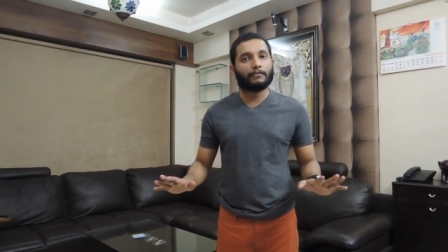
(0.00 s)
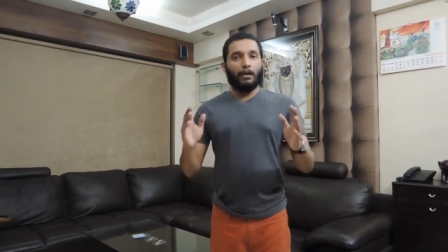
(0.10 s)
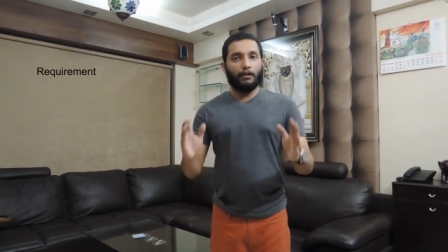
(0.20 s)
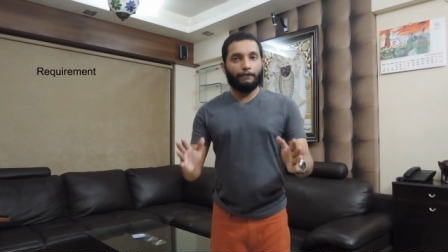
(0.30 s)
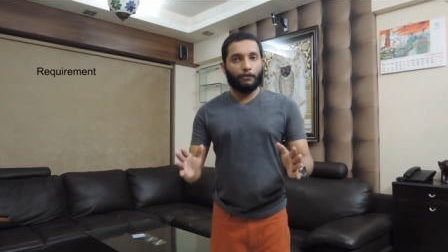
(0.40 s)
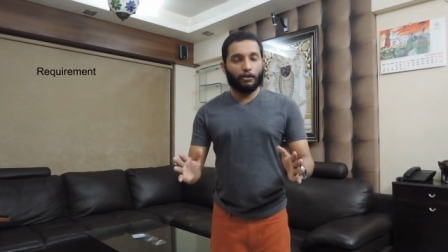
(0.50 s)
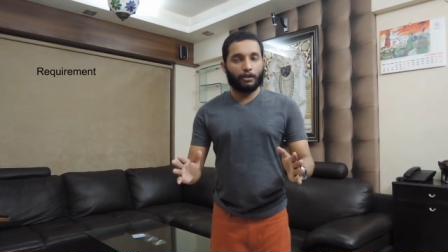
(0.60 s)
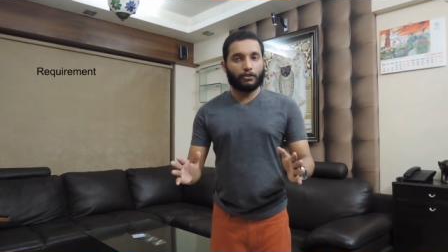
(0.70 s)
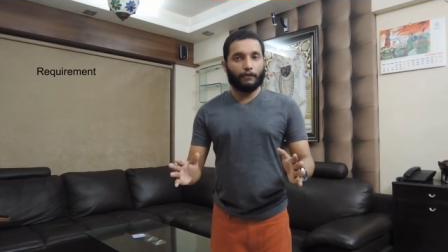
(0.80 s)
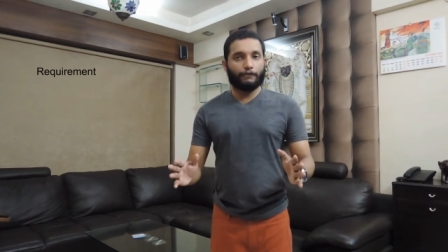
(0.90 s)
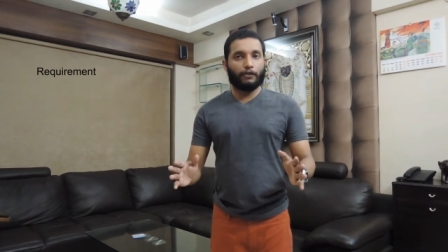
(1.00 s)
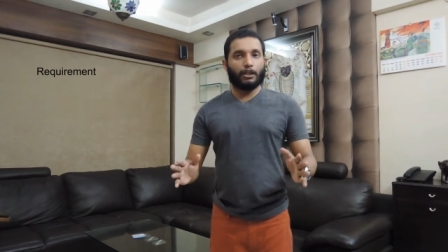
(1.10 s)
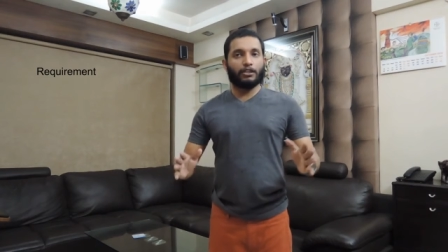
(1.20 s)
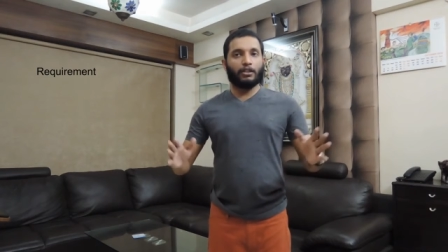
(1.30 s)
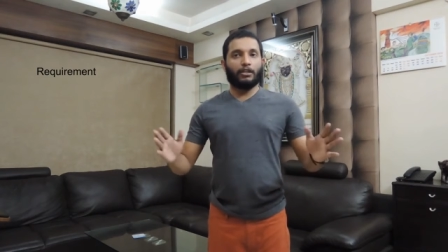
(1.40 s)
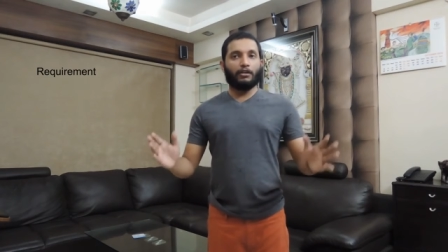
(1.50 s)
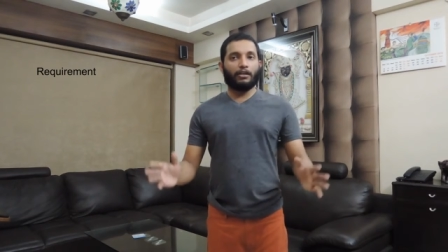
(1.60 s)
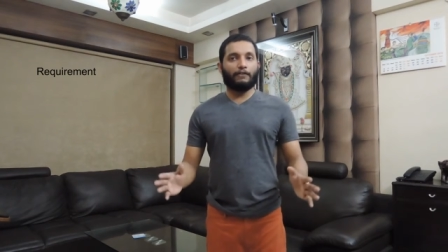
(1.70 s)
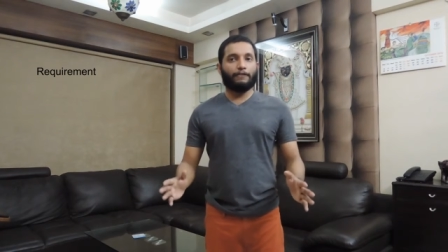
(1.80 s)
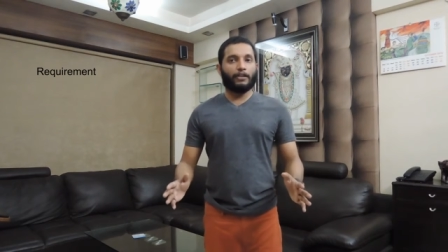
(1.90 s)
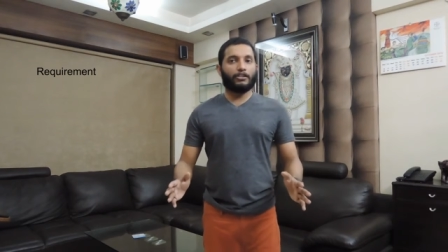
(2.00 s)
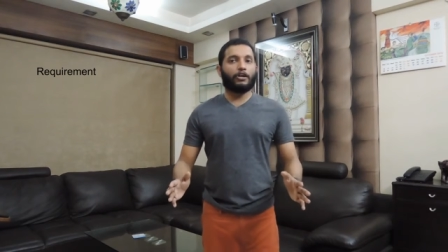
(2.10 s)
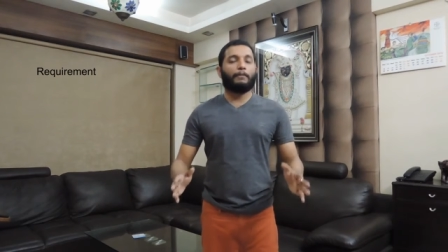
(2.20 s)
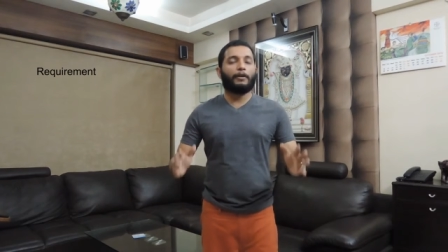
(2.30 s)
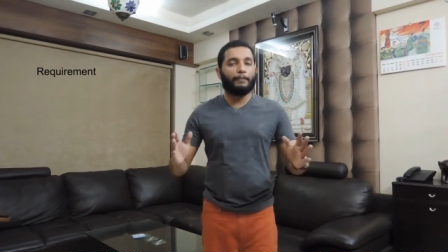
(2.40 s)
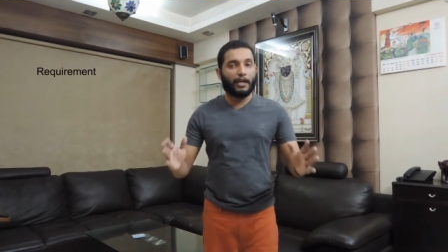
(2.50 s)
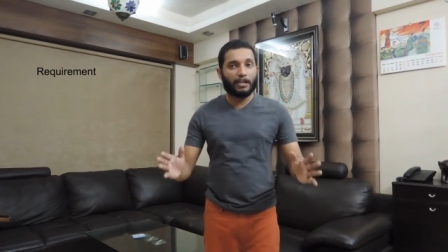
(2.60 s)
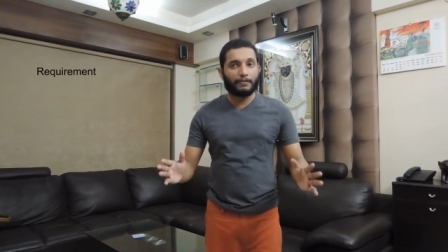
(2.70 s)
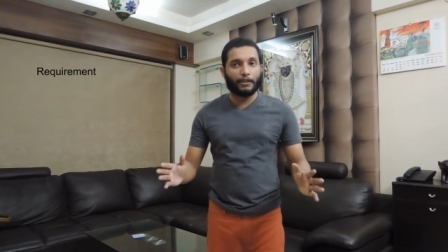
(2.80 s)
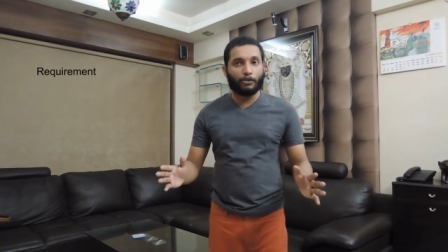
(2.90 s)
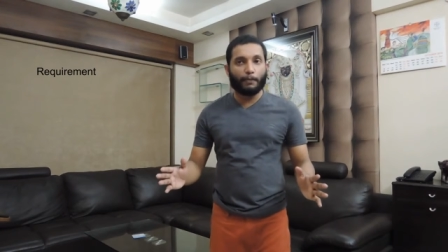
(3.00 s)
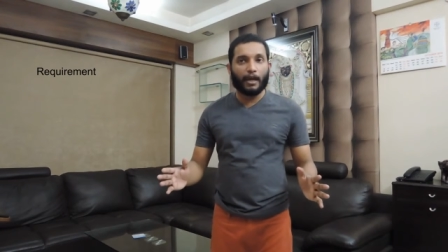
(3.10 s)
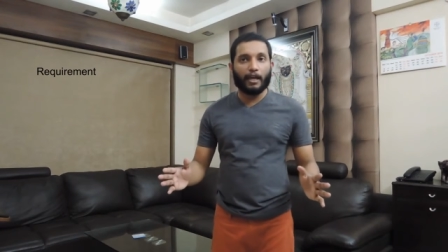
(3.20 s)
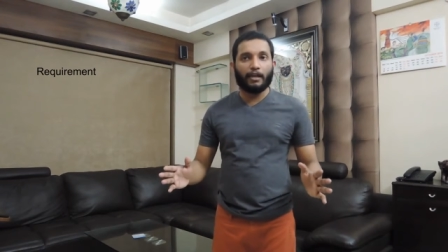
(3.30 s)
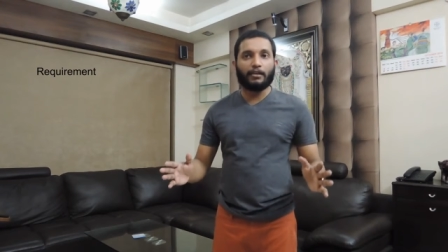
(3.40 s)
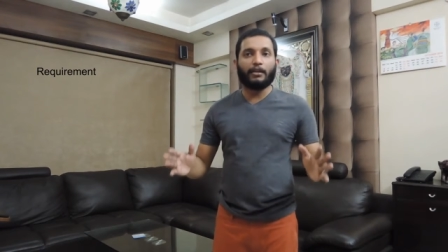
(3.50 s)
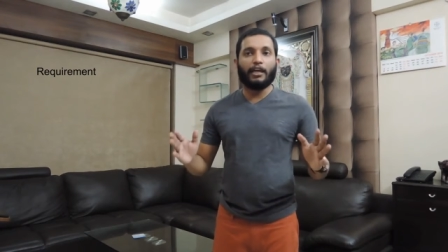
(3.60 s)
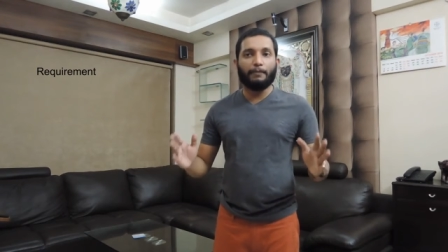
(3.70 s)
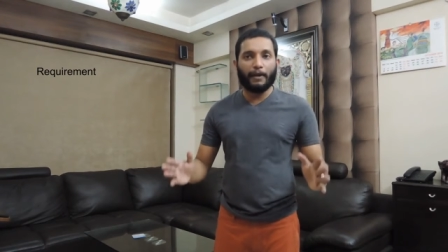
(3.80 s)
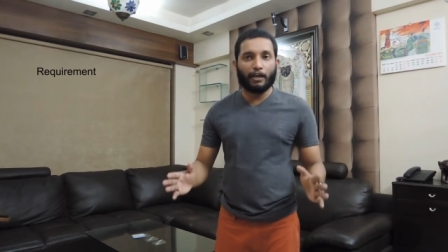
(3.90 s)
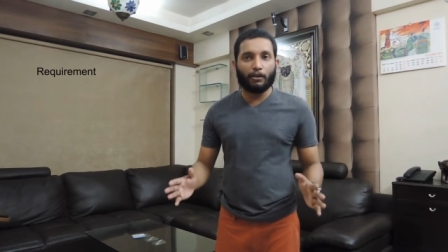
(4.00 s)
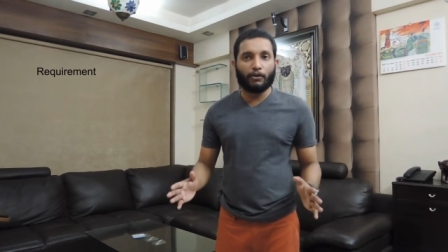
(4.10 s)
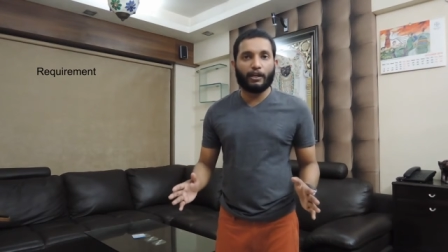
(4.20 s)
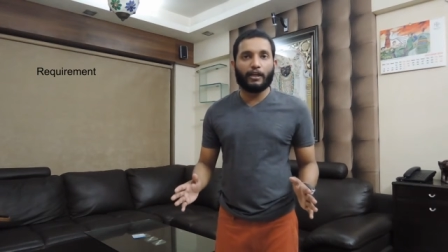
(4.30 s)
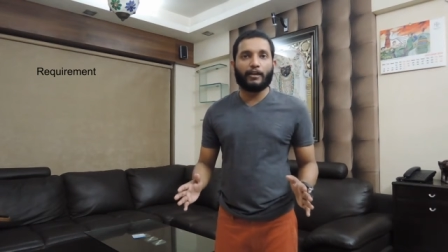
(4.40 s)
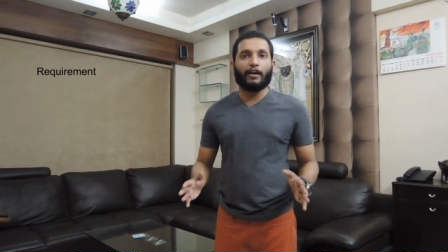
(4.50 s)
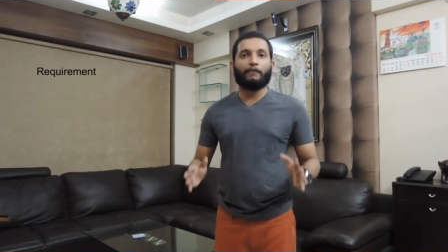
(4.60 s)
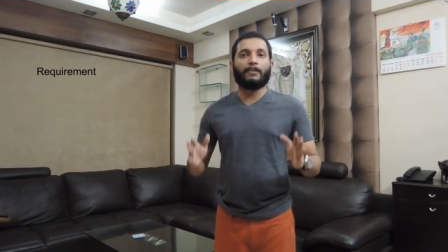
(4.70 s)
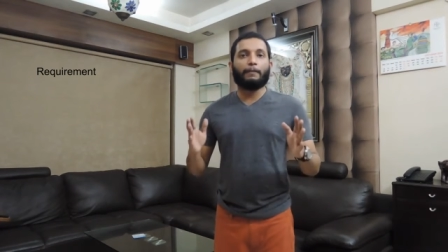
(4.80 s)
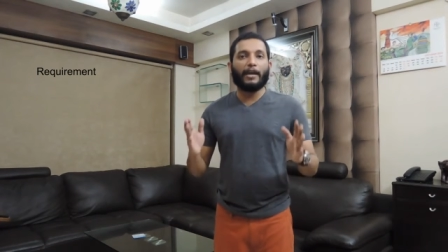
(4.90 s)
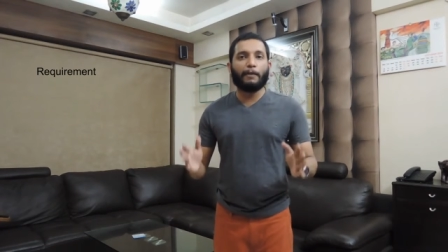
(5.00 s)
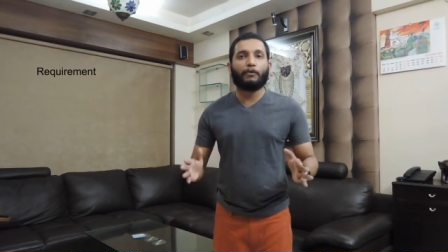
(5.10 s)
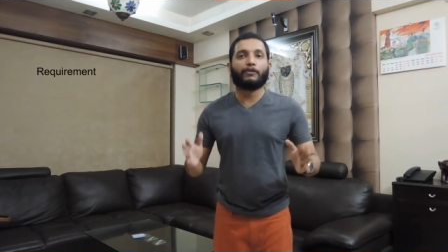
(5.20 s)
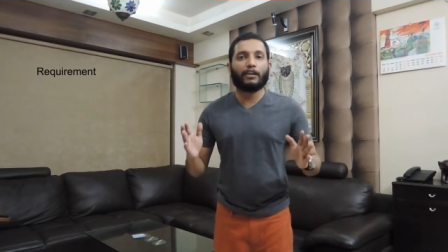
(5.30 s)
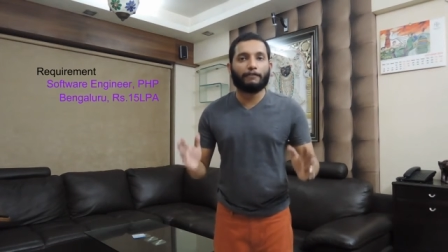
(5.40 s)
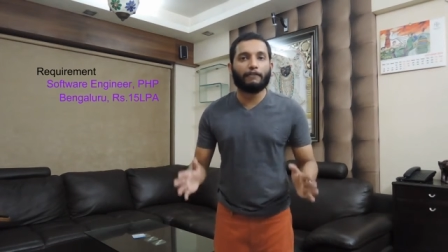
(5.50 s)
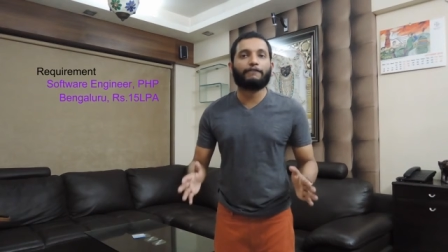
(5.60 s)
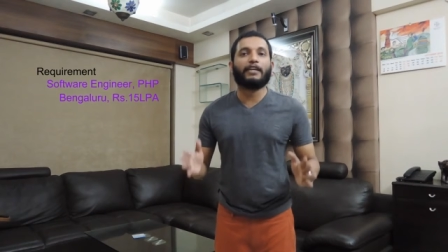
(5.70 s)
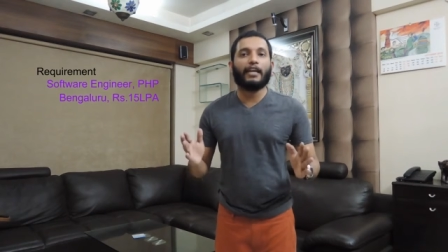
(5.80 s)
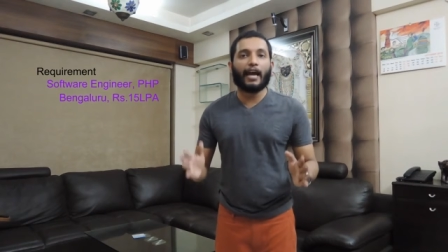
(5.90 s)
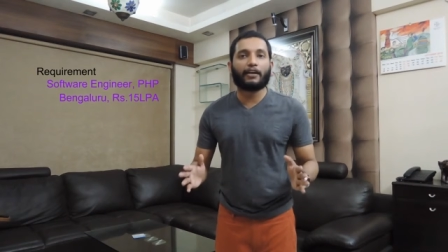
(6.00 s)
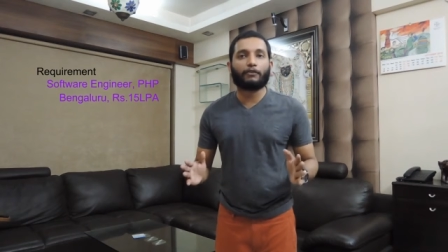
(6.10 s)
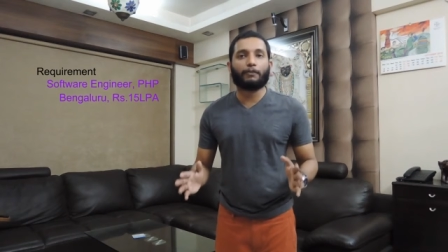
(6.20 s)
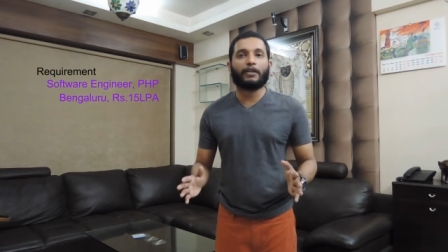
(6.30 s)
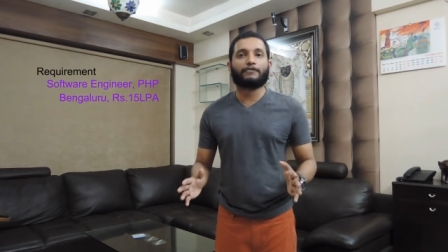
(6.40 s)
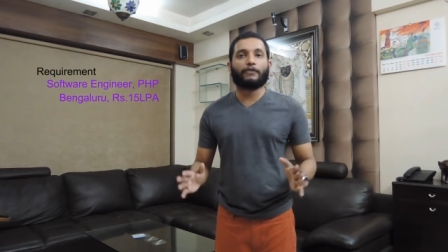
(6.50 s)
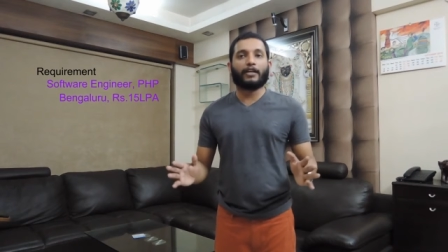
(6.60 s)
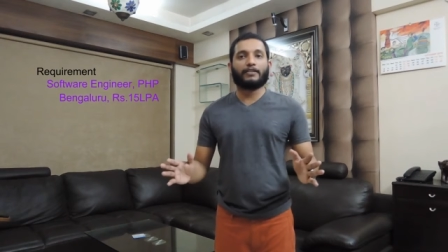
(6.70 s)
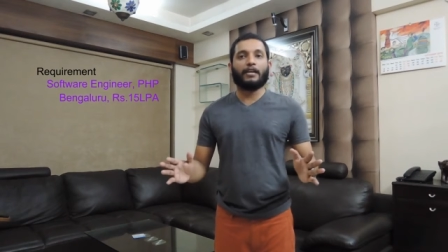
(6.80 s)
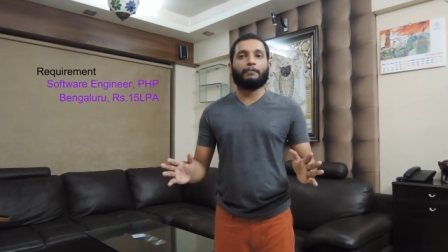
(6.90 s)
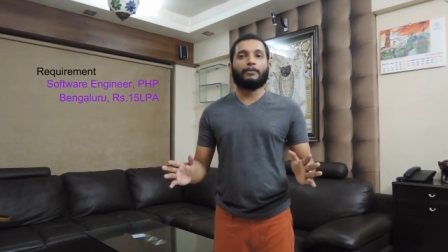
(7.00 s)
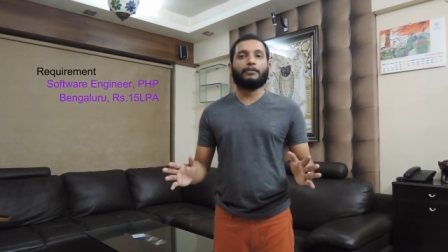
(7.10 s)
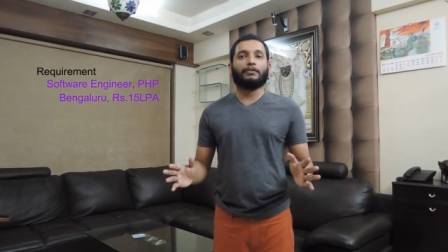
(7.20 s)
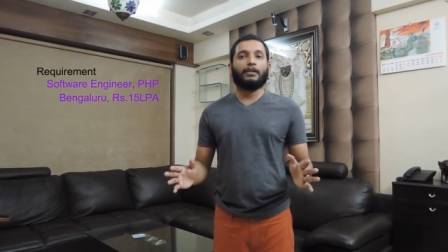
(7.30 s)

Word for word: If you're a software engineer looking for a job in PHP domain in Bangalore area with a pay more than 50 lakh rupees for example,